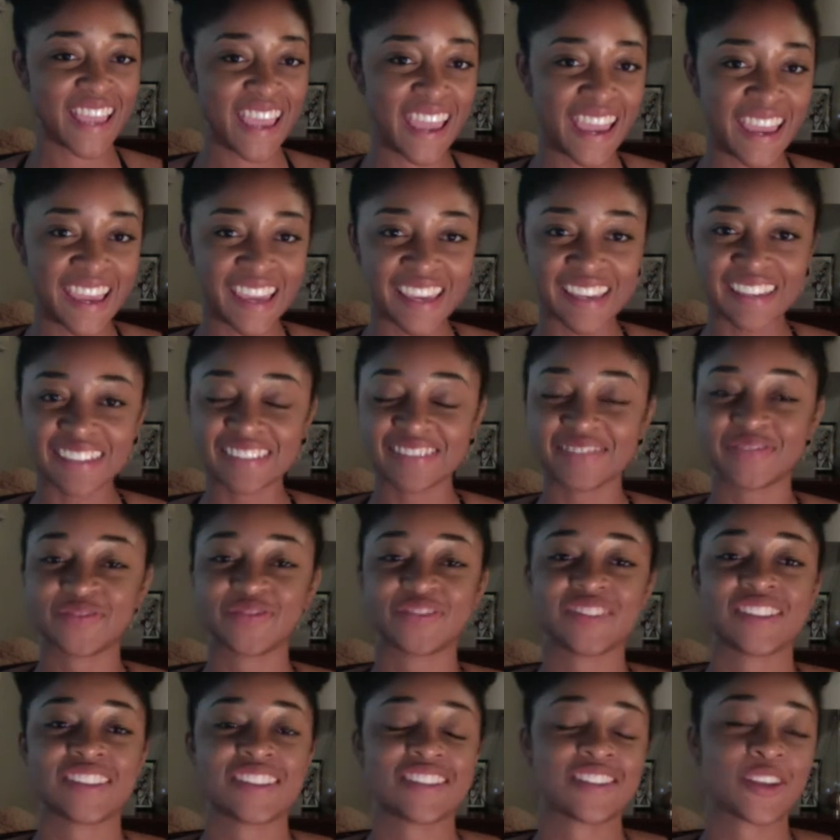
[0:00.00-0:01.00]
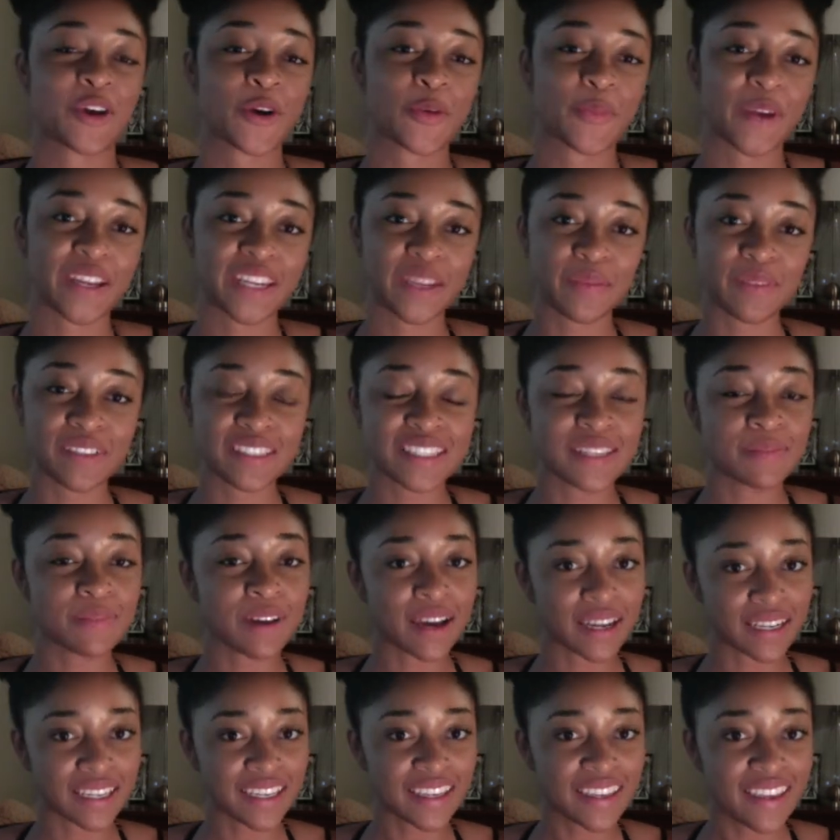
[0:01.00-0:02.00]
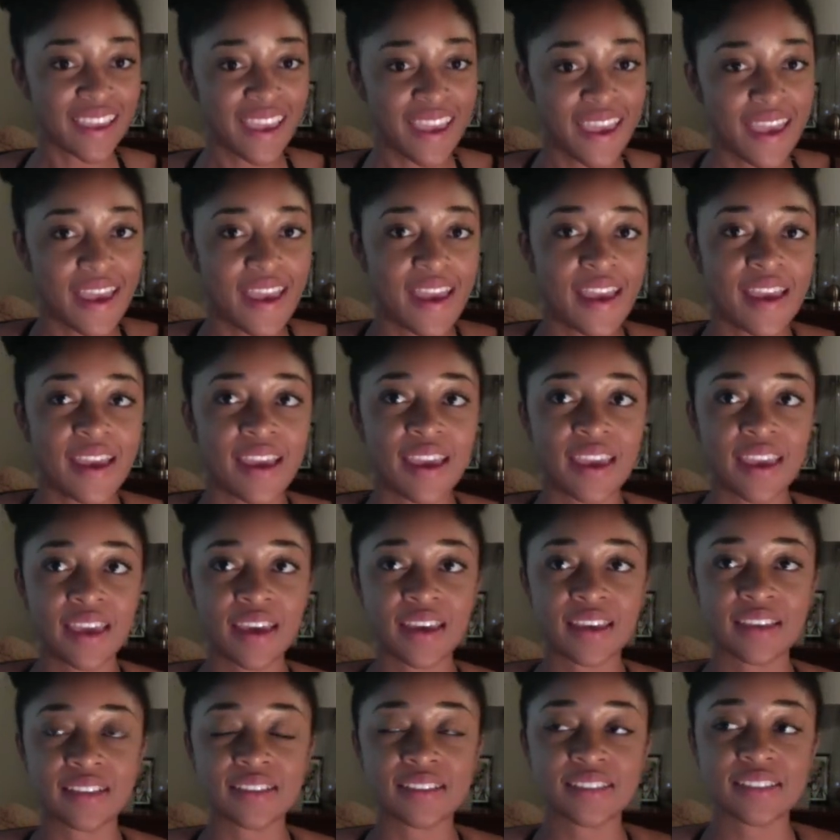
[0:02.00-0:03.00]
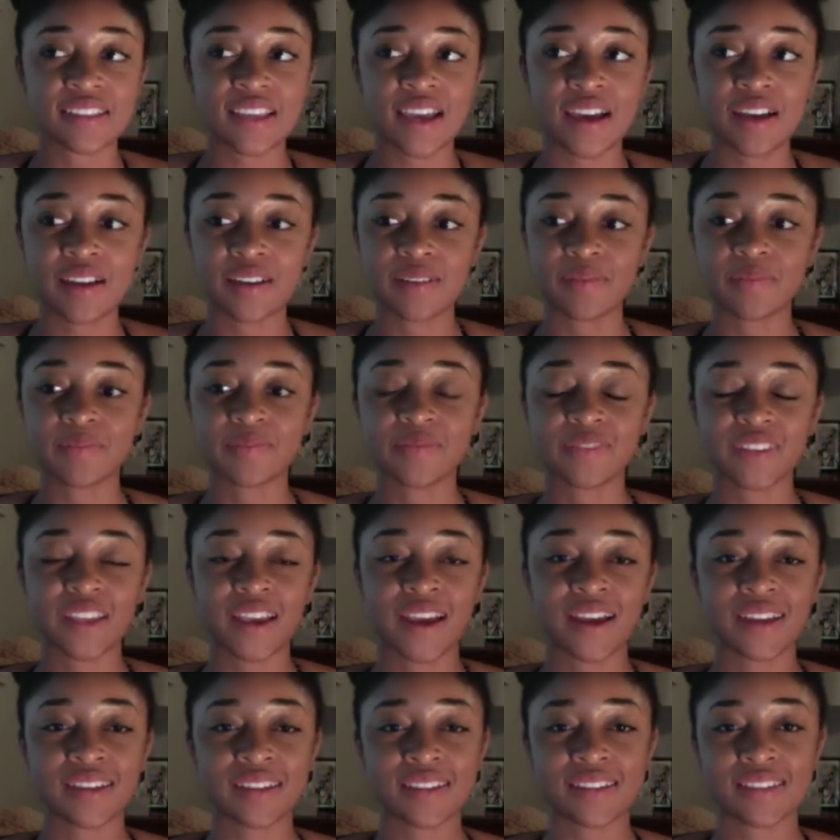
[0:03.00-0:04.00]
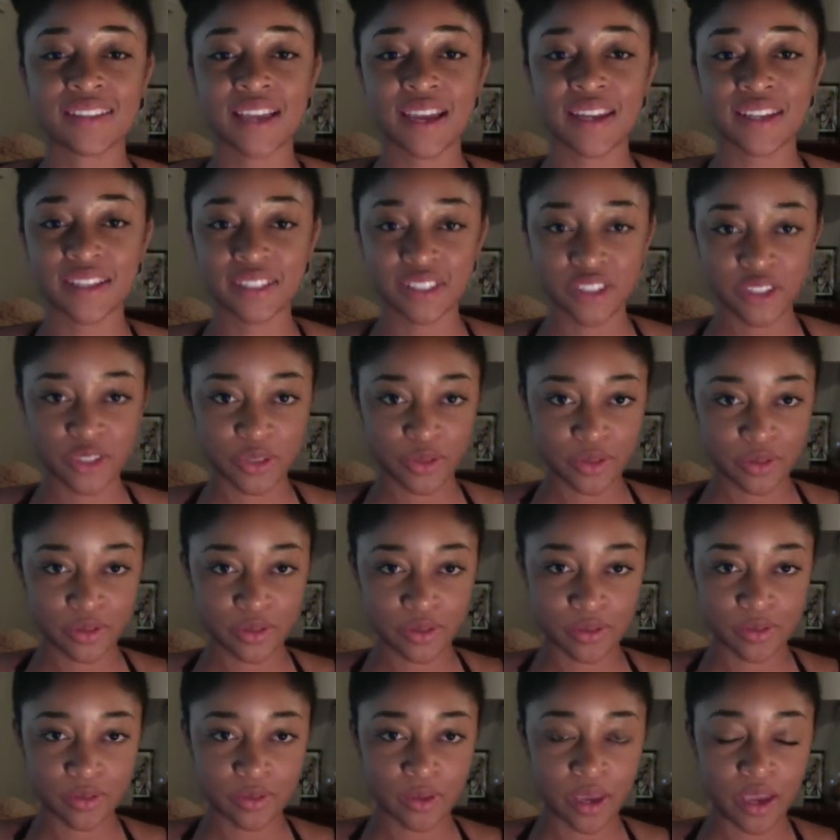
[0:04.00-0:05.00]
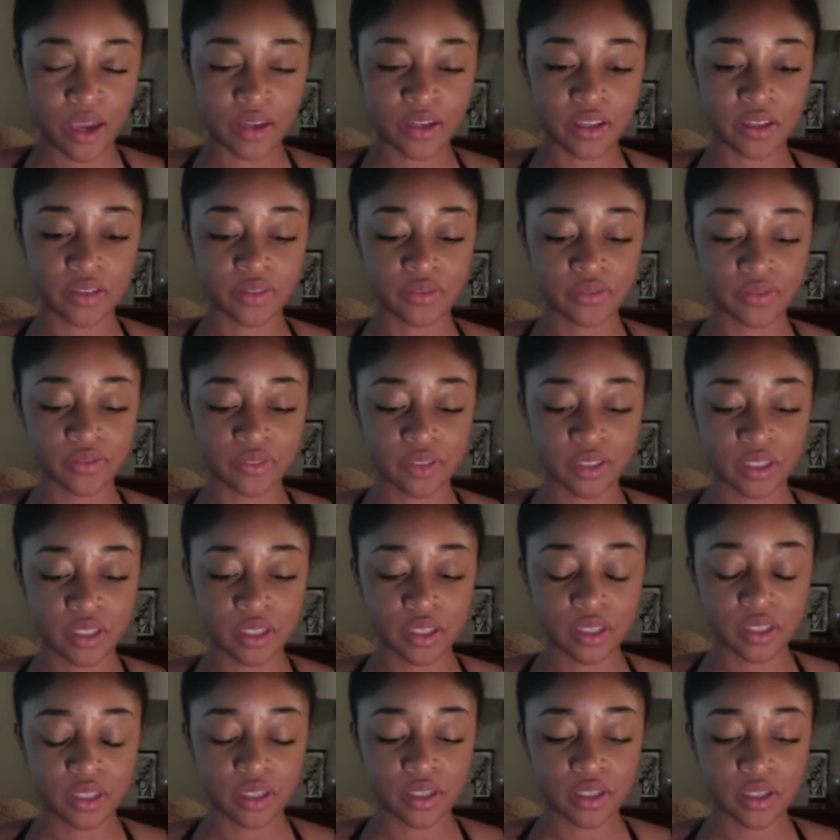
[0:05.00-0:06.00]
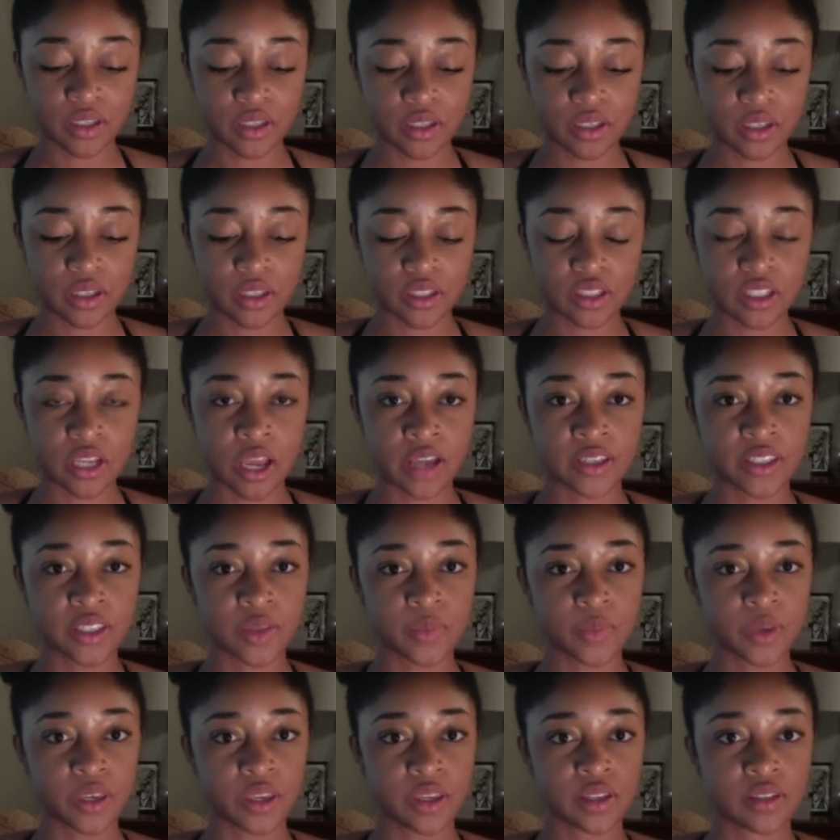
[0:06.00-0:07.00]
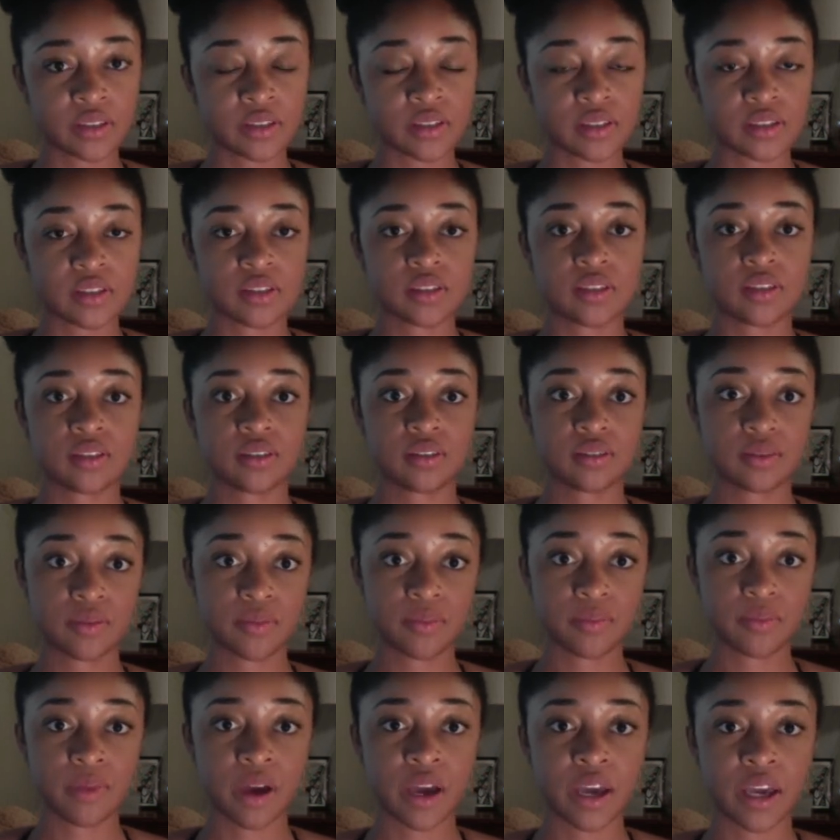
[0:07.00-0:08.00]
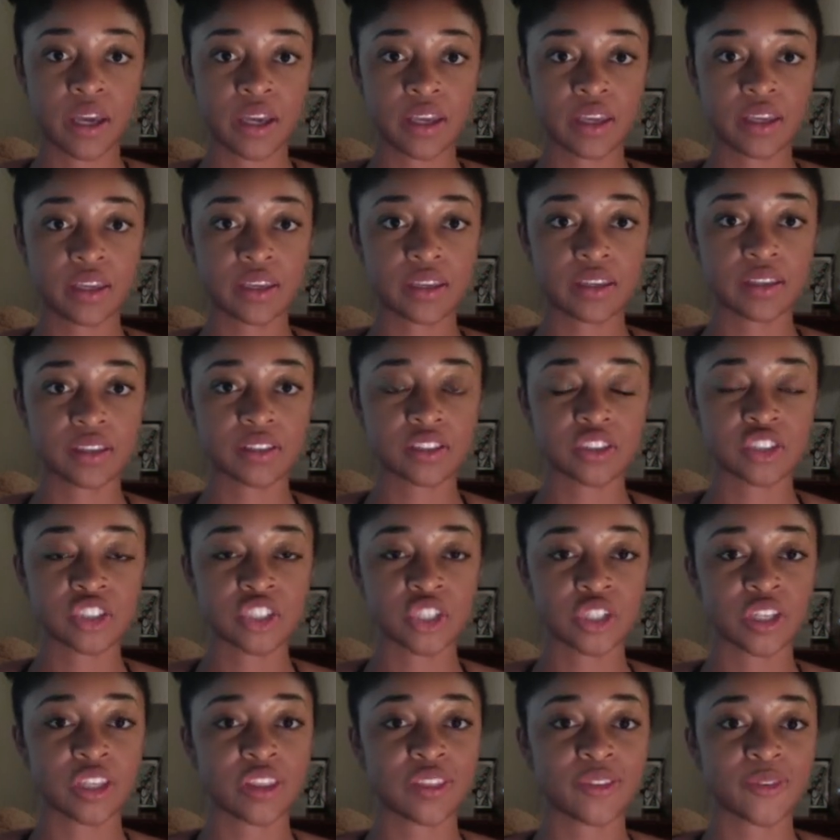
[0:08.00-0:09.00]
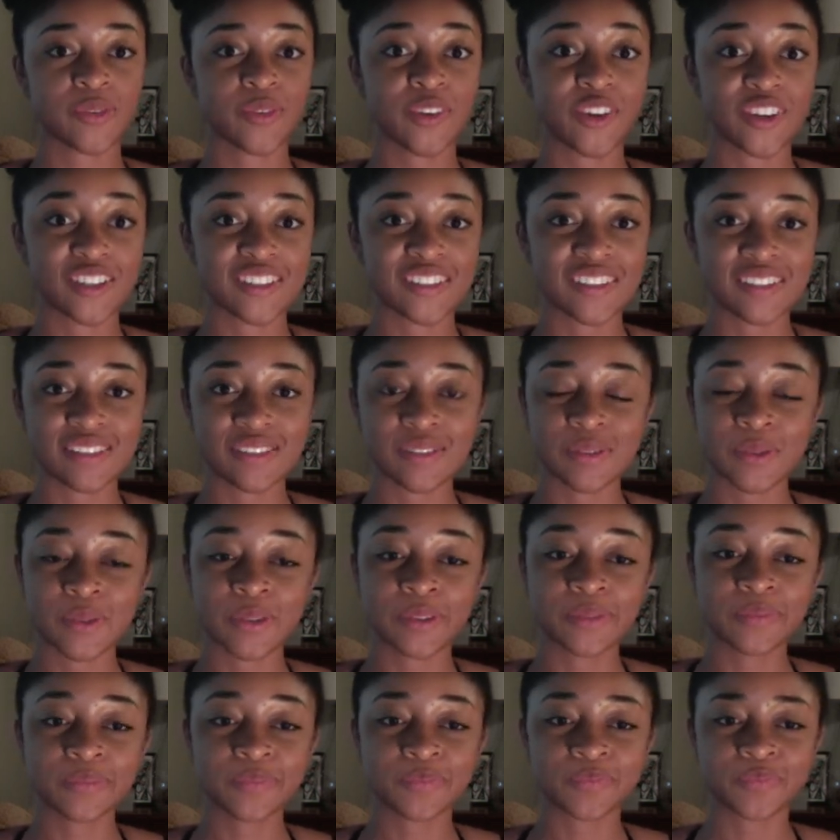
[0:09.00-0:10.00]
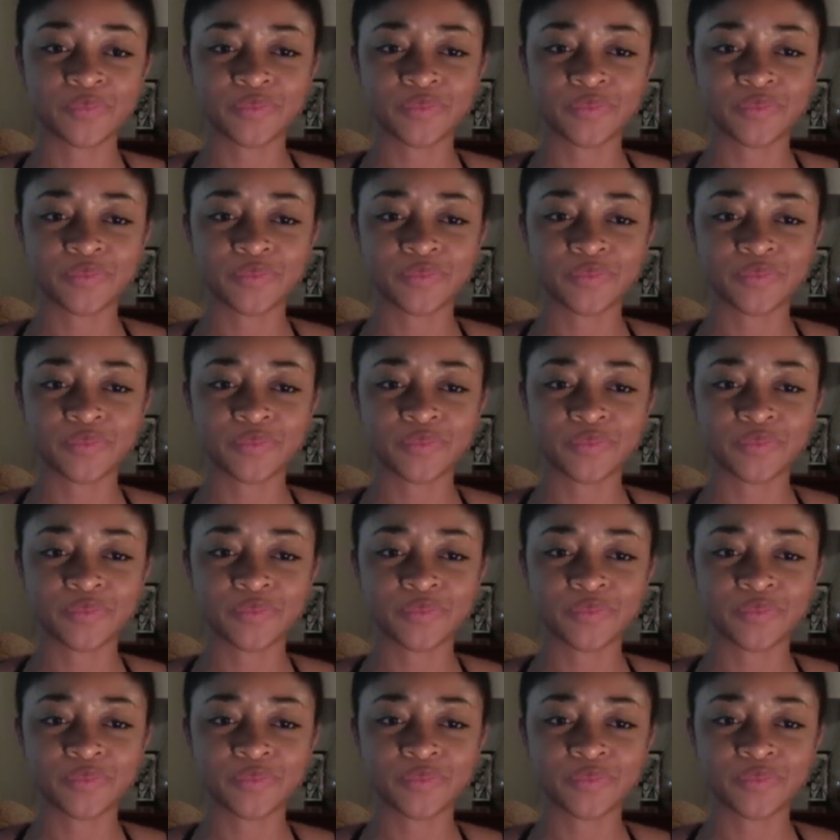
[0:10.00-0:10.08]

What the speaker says: Hey, so my name is Imani, and I decided to kind of document my journey through nursing school.